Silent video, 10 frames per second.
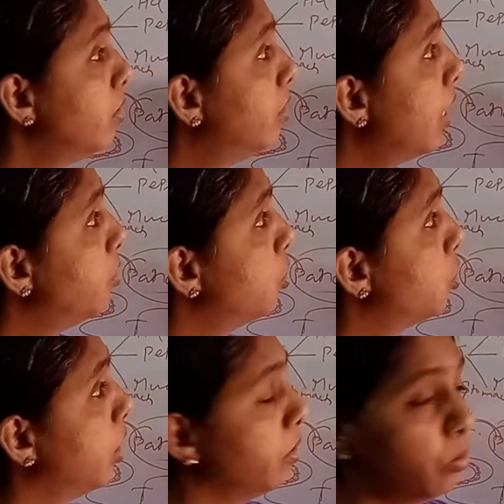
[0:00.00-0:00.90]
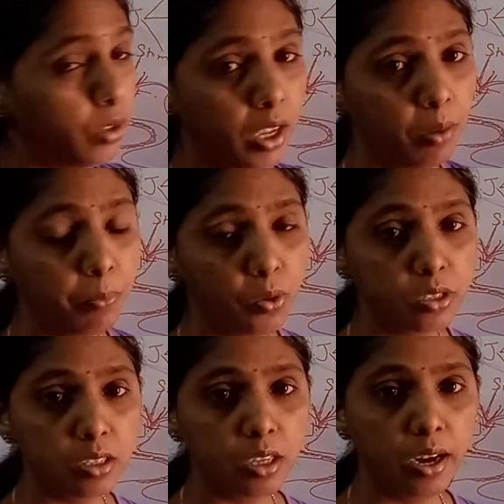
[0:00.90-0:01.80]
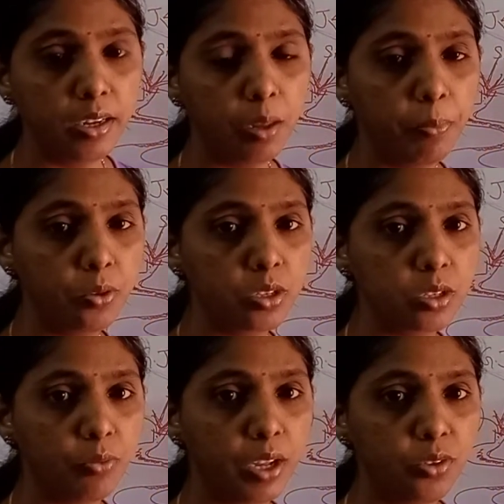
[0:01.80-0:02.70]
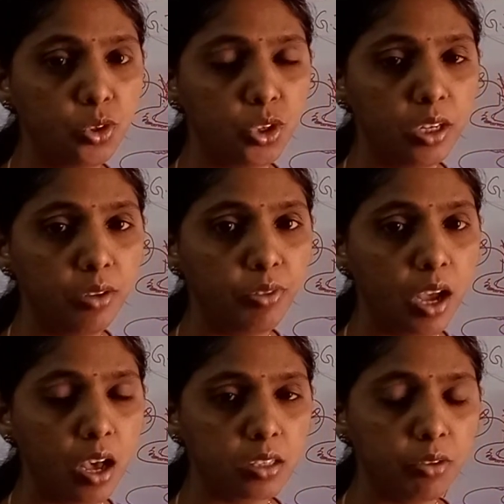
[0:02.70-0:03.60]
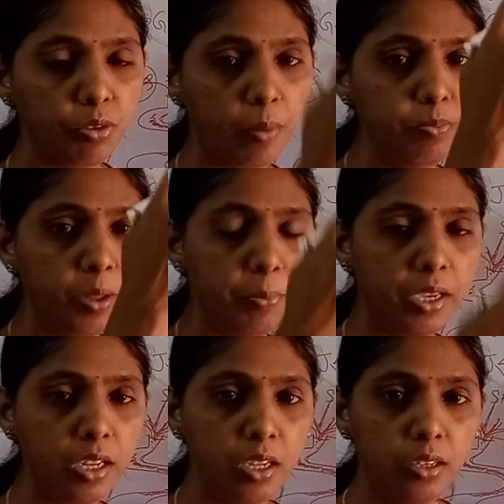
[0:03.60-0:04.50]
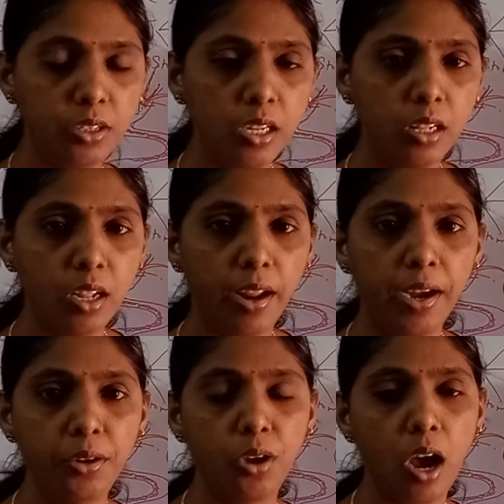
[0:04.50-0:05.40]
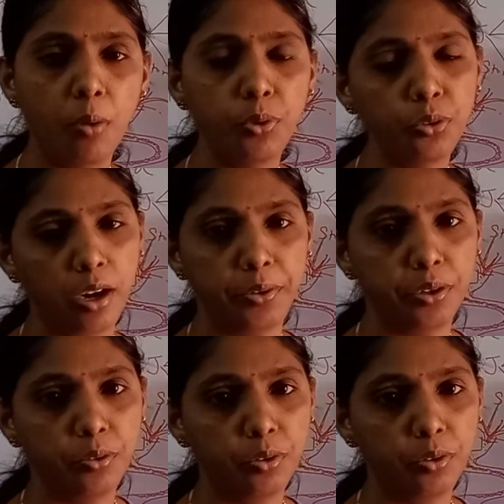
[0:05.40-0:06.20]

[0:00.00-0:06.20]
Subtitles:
digestion. Okay, process, write the process of digestion. If they ask from the beginning till the end, you have to write.